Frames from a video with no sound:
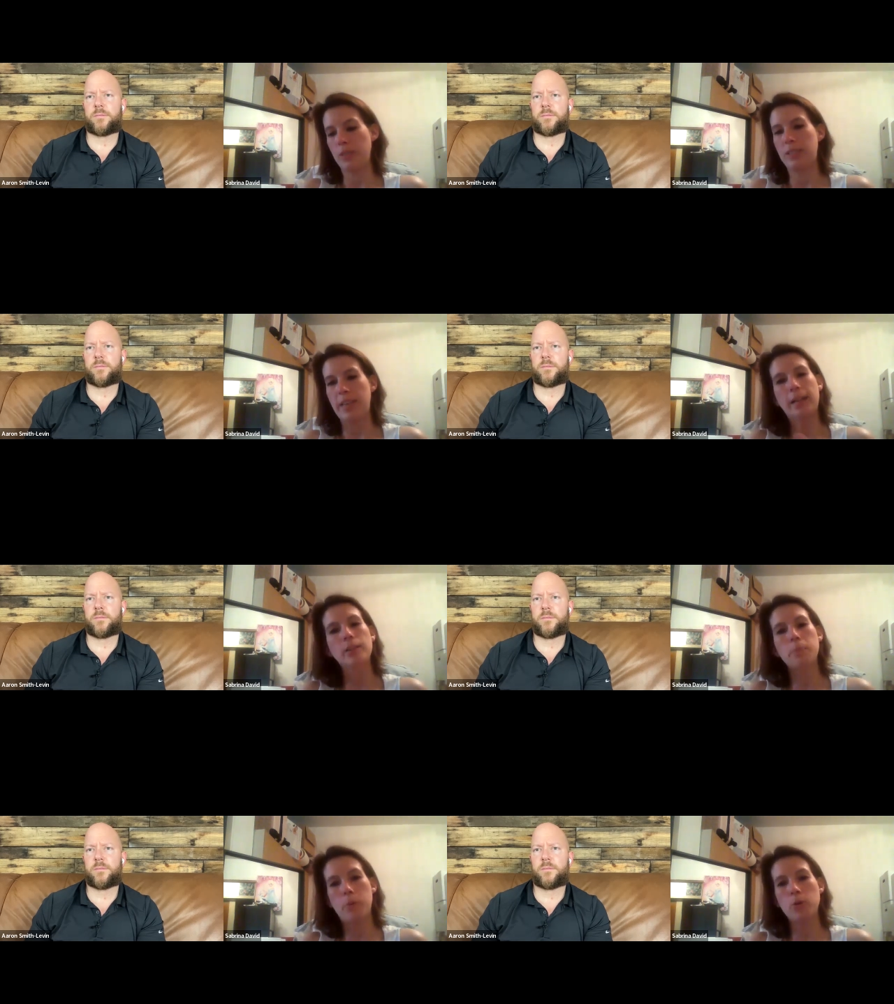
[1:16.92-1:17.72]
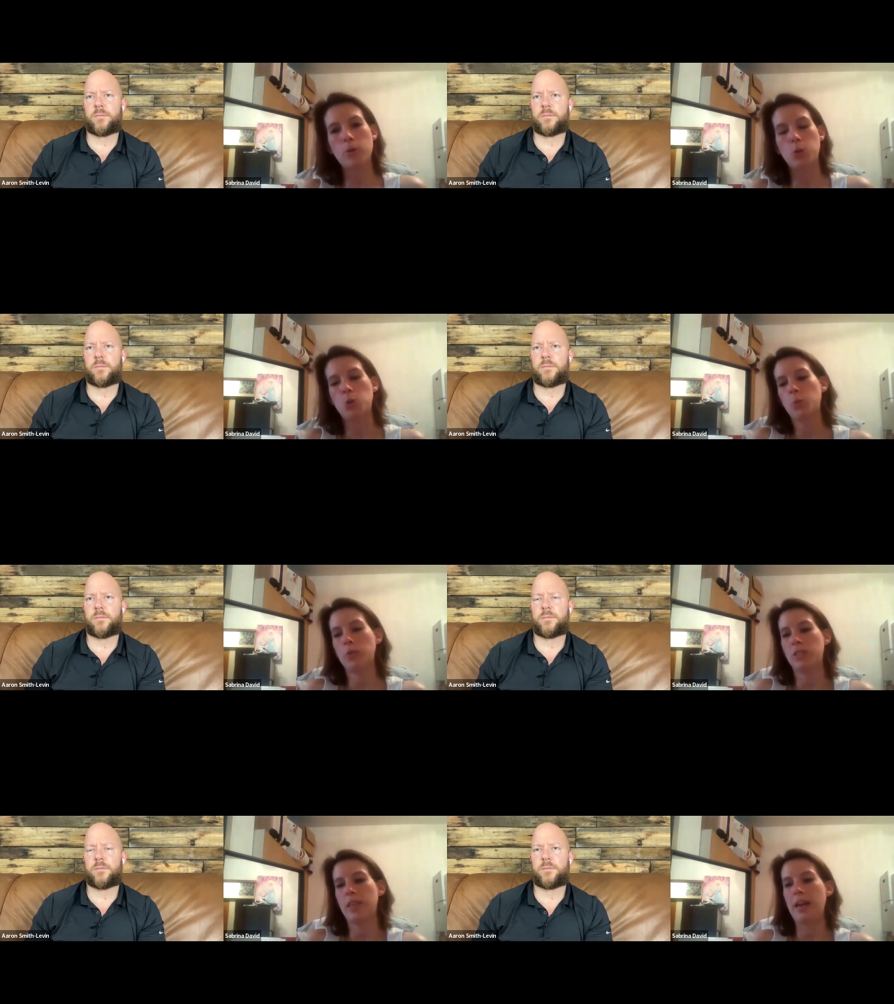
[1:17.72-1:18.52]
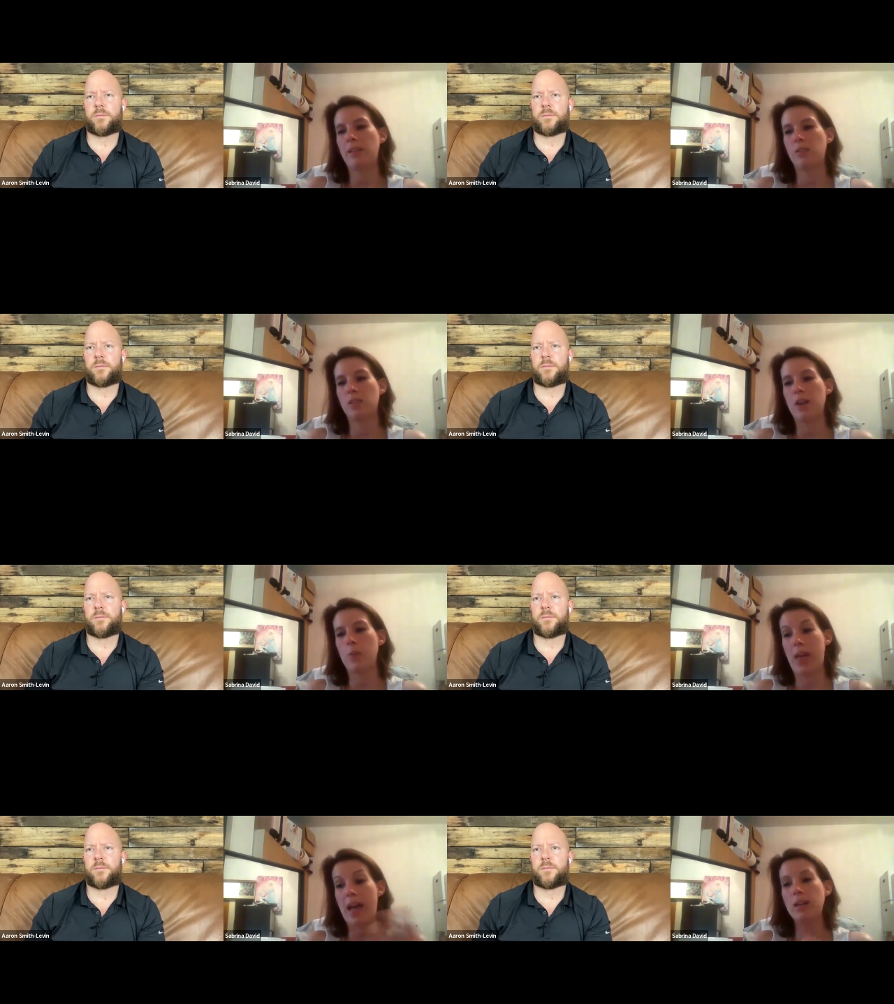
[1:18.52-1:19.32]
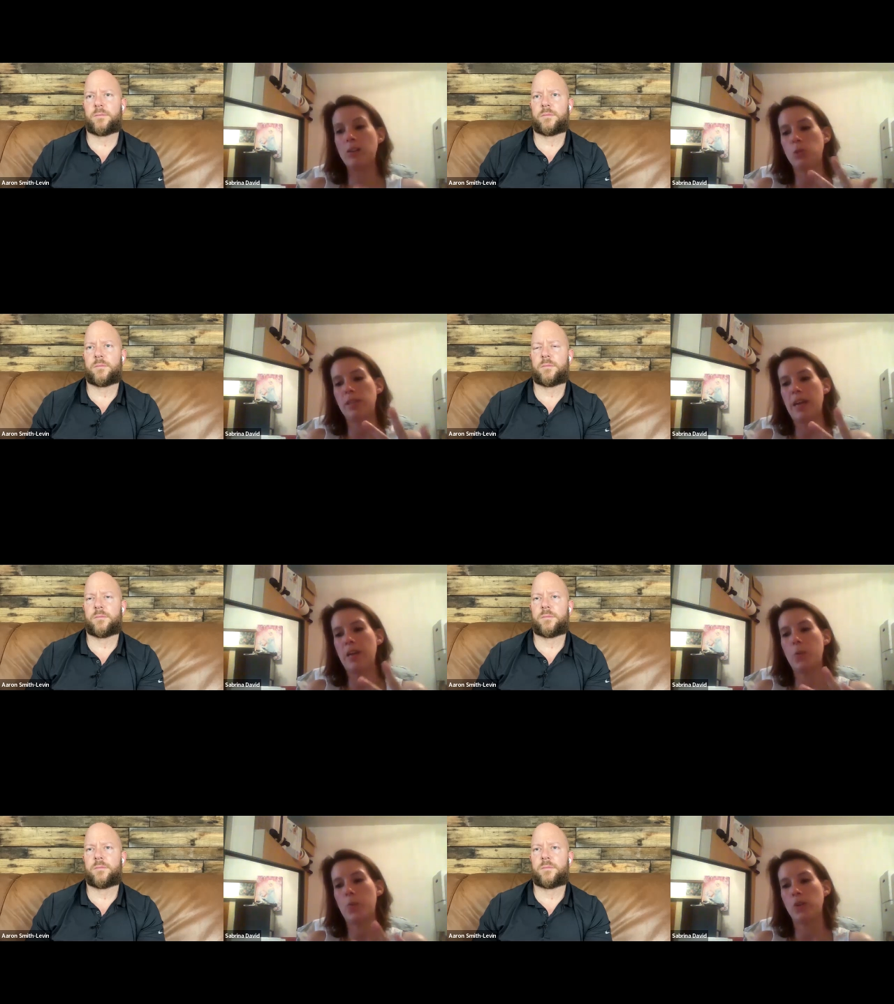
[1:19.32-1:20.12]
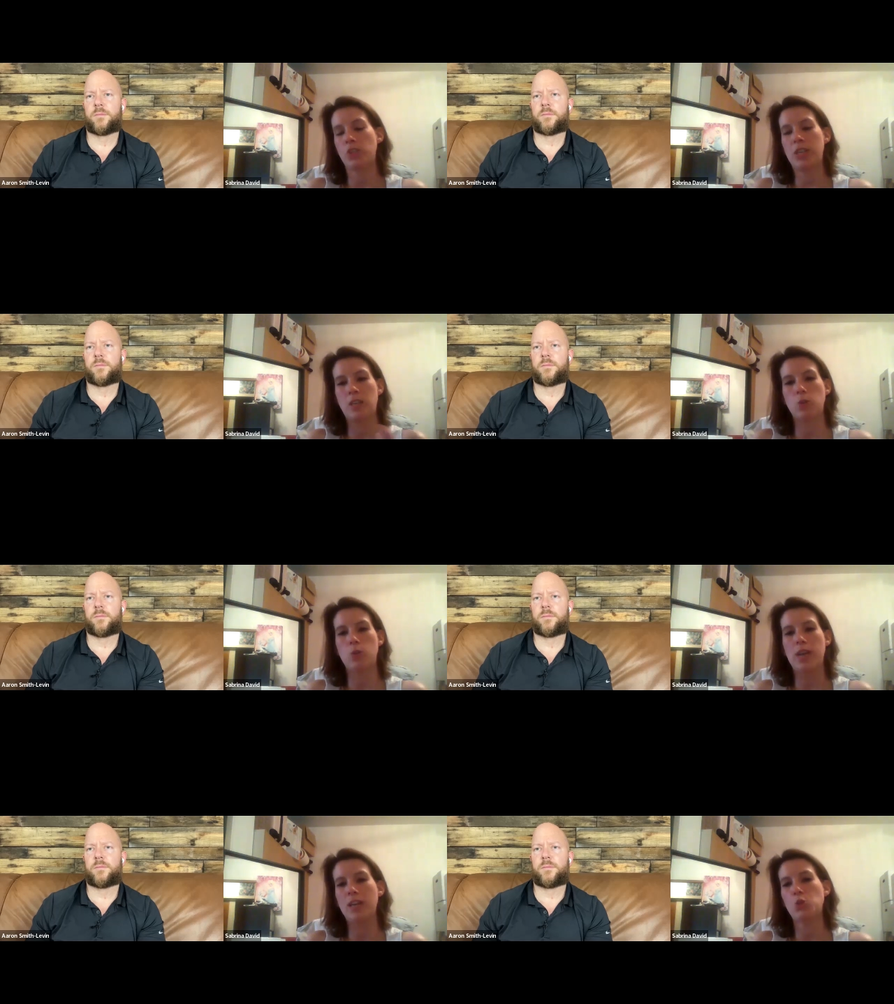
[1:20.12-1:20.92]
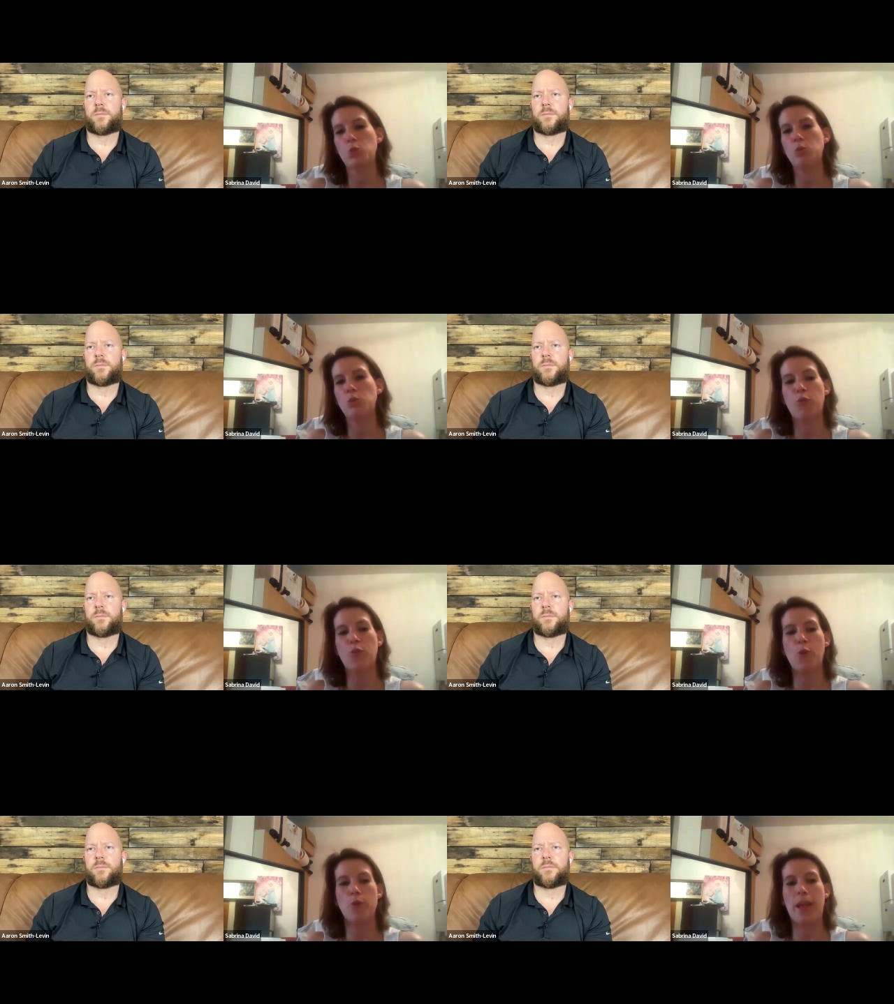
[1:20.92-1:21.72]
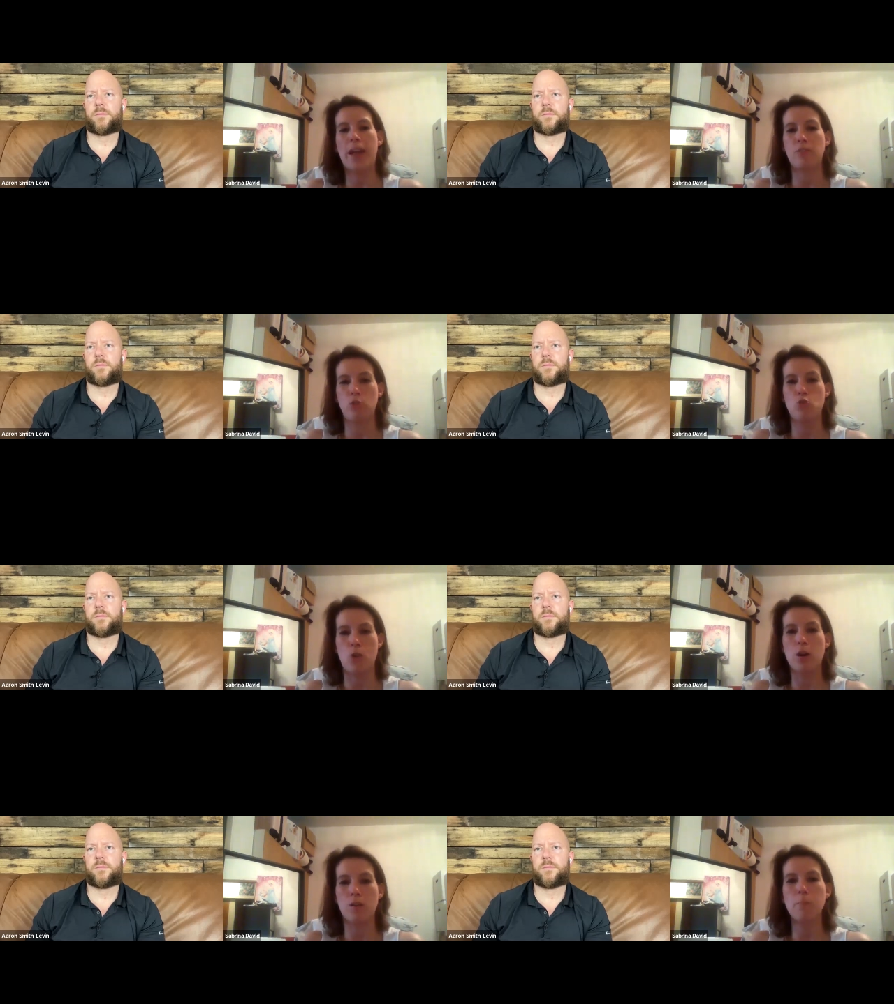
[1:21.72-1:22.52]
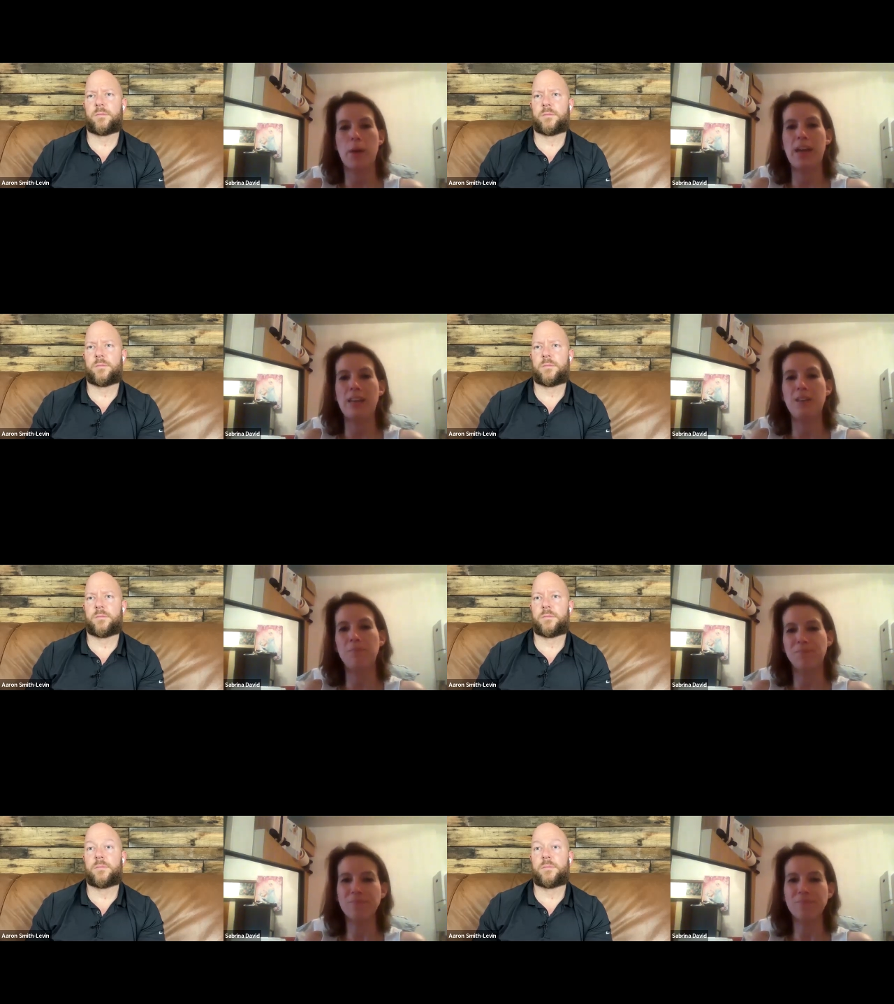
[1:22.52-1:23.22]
Speaker 1: we sell the books. We said we had to say we're taking donations for the anti-drug campaign,